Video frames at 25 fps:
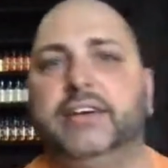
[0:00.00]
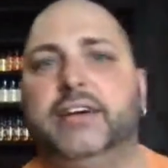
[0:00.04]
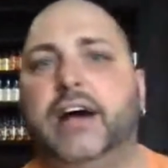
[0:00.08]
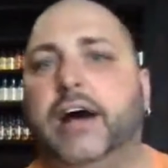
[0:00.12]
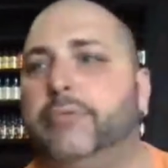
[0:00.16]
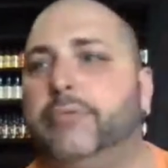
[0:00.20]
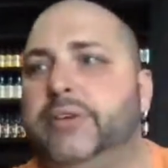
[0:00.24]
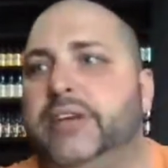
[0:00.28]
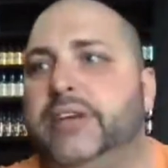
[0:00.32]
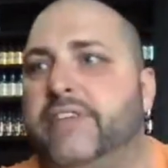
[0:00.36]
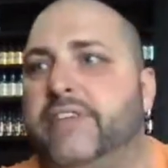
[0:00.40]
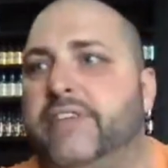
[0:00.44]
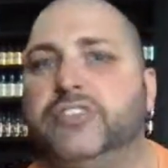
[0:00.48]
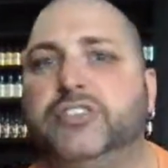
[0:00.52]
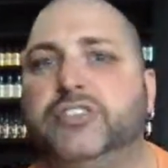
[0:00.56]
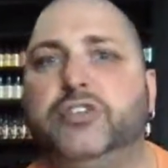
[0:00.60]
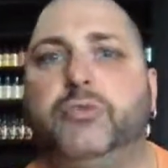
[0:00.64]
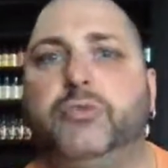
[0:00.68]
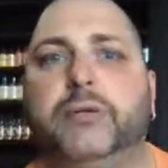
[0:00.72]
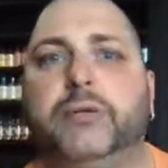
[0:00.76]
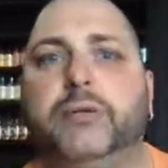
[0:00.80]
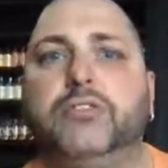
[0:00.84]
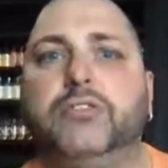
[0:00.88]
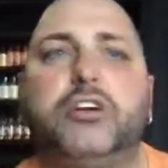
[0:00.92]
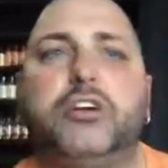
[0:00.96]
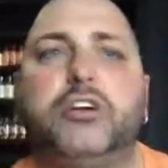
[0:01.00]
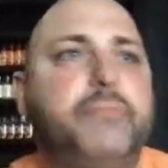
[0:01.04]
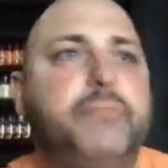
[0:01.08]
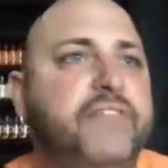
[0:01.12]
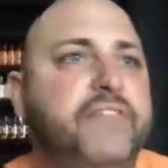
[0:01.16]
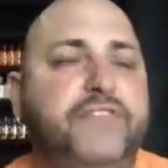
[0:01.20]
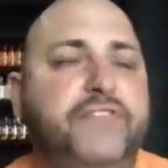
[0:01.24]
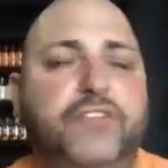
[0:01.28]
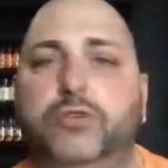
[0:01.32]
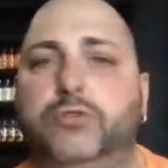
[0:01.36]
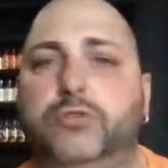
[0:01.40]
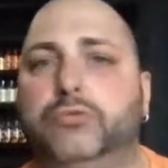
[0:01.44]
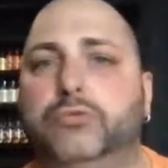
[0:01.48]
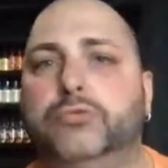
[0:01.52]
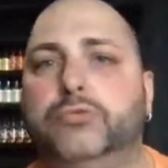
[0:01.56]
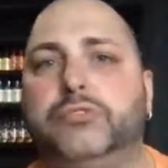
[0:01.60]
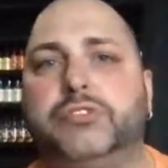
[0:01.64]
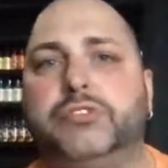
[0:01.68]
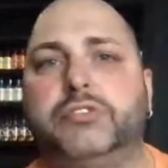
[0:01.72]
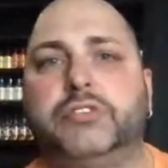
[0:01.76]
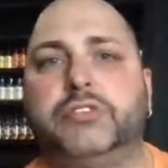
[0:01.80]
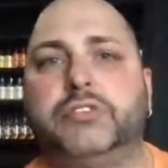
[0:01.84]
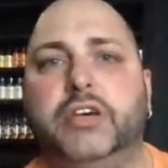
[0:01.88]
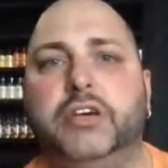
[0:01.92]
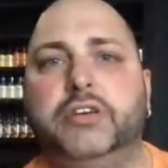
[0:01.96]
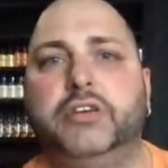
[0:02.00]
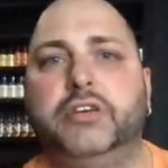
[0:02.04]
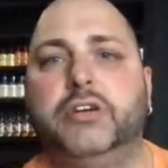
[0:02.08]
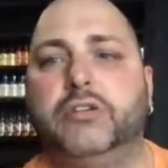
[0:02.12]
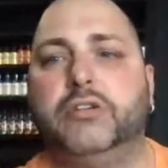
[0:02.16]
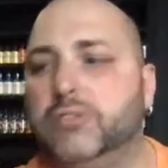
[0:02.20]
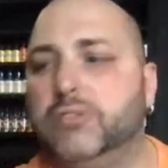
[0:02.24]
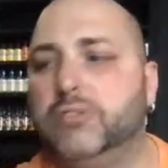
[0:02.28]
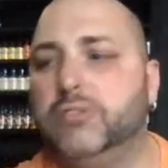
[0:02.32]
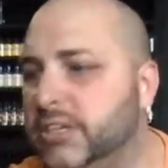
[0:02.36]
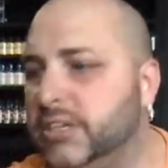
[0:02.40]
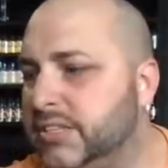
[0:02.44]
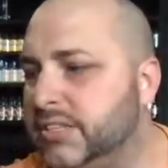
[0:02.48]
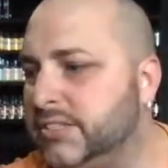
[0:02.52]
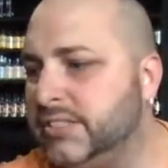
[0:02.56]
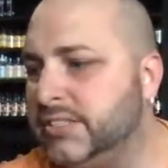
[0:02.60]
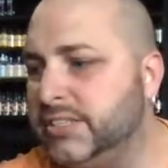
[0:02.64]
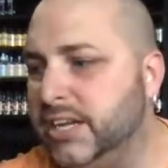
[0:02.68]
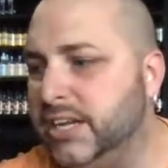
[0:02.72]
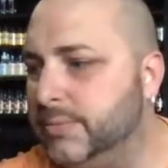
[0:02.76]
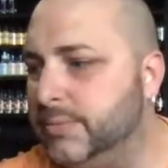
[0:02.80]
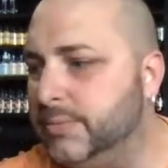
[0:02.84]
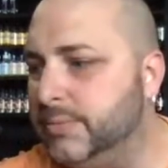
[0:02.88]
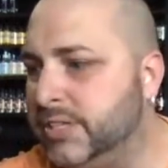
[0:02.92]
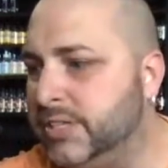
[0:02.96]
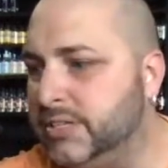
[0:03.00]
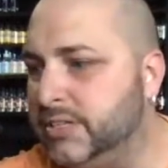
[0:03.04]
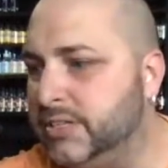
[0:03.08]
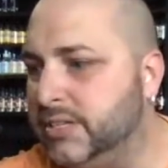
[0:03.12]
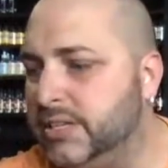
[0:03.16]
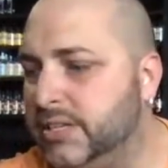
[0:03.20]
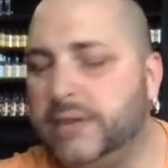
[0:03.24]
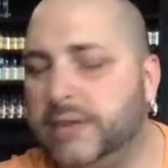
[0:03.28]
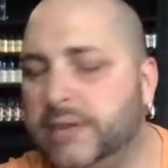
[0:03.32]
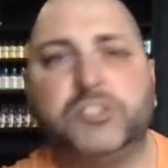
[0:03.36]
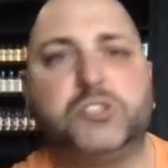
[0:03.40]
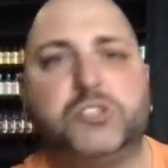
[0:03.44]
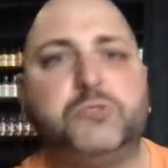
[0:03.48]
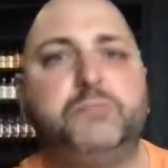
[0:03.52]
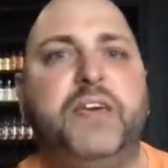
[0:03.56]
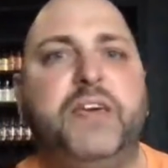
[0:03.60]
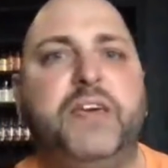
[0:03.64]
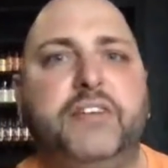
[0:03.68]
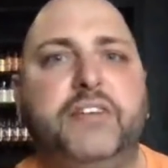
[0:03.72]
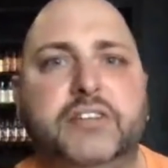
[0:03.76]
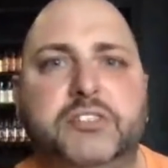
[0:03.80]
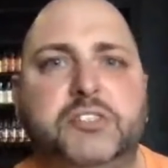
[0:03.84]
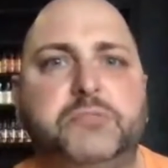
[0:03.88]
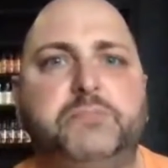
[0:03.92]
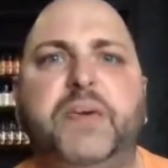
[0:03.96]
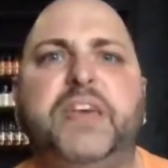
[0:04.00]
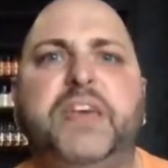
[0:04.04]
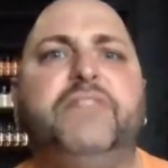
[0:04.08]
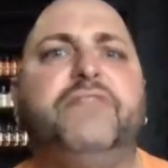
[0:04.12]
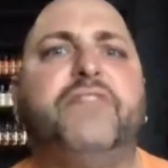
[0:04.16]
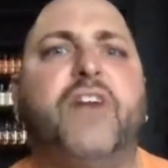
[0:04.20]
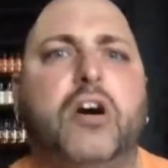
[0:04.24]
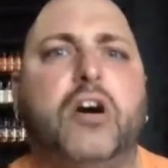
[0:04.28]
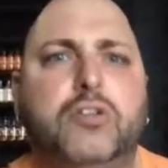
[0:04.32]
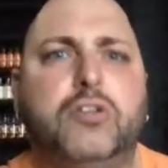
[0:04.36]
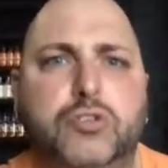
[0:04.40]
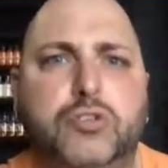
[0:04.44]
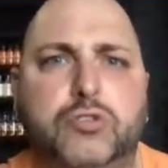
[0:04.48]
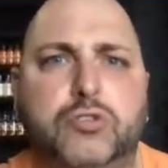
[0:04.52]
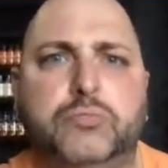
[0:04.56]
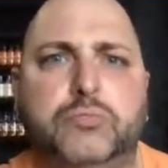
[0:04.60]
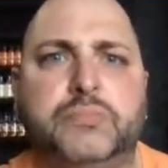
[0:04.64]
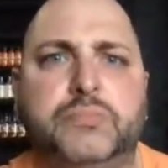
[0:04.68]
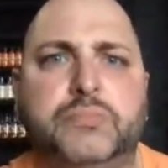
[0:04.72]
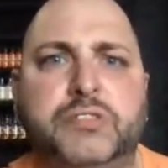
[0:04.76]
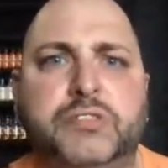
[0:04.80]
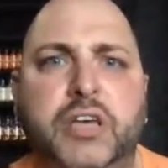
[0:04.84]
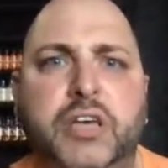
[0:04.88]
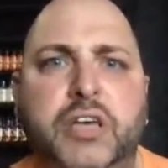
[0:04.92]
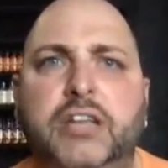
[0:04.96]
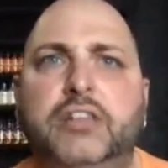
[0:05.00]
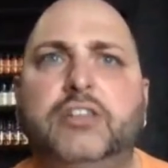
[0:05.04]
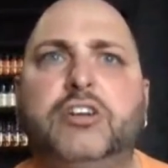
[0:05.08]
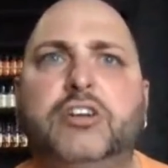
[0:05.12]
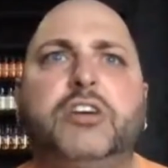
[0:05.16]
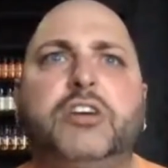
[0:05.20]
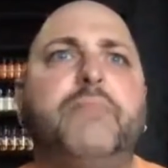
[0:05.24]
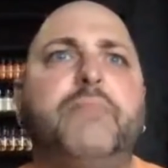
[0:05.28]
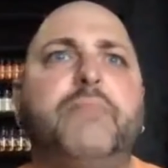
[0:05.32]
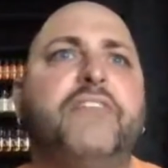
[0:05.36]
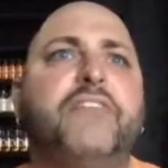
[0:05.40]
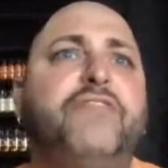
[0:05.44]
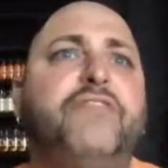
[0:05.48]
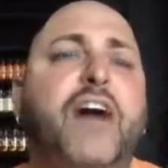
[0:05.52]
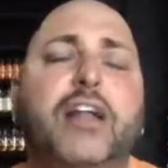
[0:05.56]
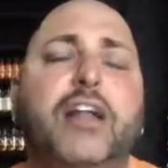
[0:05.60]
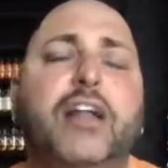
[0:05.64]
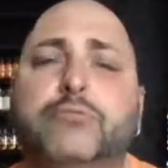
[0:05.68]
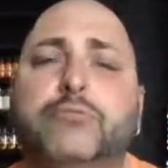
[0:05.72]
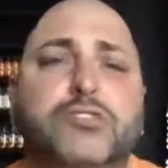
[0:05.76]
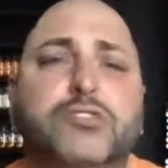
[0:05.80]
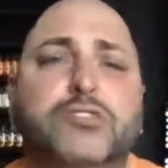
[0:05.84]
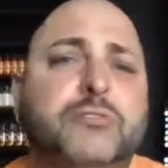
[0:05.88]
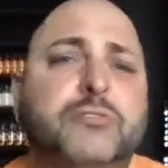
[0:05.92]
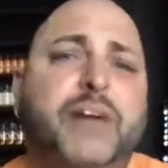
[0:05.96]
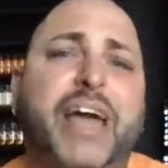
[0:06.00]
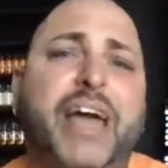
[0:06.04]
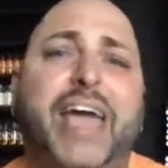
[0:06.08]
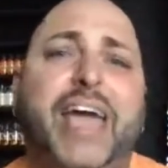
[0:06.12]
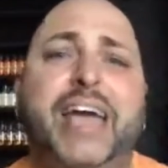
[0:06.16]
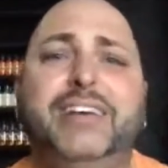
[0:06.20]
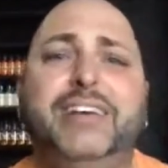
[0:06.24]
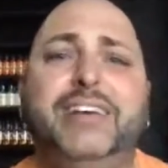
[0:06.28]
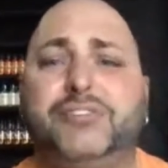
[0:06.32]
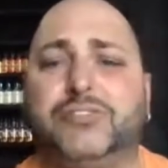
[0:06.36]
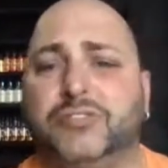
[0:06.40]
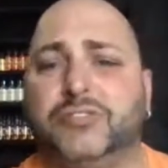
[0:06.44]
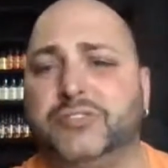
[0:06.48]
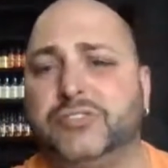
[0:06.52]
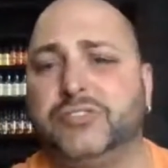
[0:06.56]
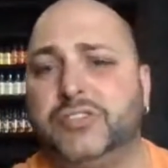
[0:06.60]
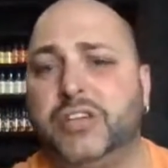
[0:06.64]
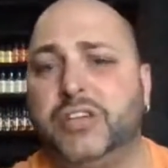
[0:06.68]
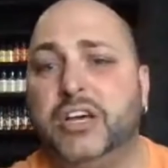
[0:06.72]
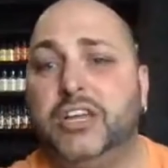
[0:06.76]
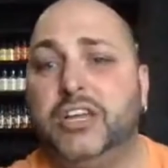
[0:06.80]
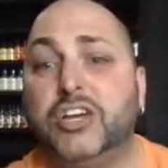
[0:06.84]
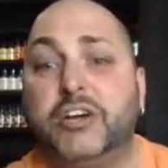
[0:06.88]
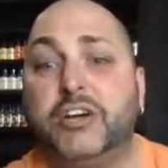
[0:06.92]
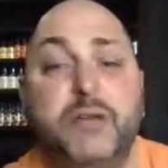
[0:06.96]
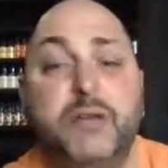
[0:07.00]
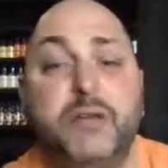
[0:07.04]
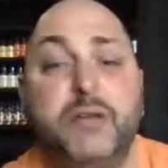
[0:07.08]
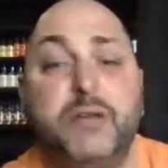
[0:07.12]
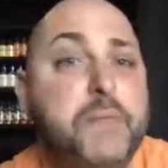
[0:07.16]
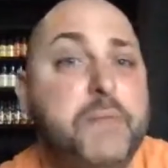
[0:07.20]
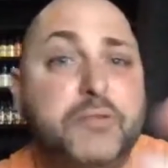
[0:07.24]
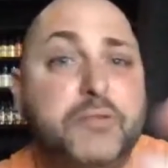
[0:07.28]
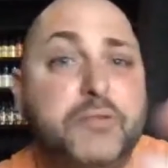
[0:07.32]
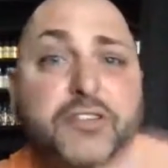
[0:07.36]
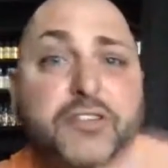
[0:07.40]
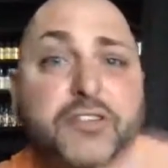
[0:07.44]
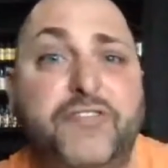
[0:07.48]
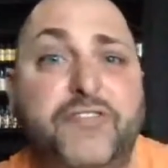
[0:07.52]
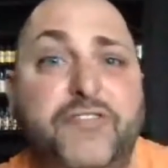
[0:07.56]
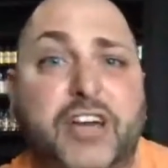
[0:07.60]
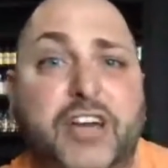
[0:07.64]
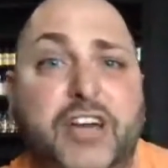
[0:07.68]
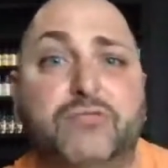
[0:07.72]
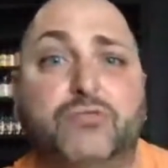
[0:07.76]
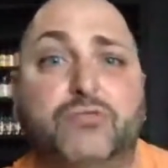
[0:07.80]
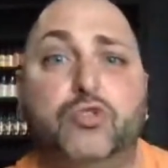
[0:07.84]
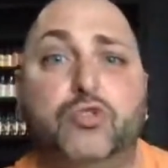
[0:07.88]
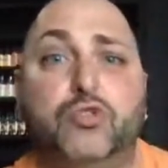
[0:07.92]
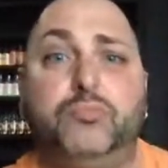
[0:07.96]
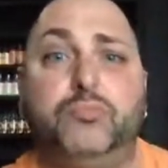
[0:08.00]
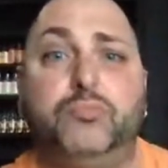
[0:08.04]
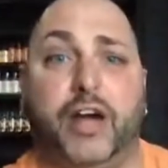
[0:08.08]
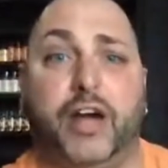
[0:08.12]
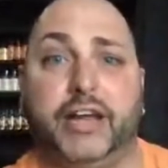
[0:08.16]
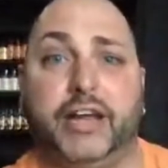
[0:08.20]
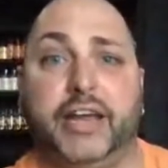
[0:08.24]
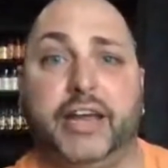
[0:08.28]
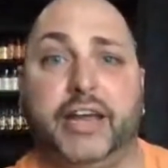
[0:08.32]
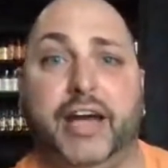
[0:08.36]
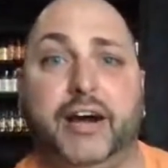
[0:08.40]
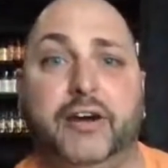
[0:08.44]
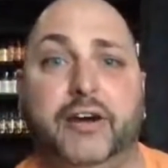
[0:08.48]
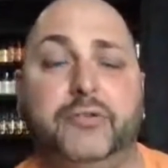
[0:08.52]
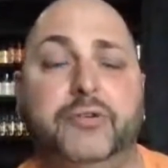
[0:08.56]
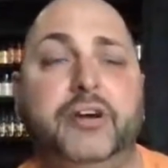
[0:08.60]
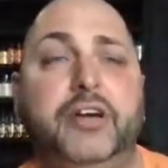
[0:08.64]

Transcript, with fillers: I would never do it. Look at my views. You know, look at the subs. The, the numbers speak speak volumes. Look at my followers. Look at my hazers. Look how many people in the fucking room right now.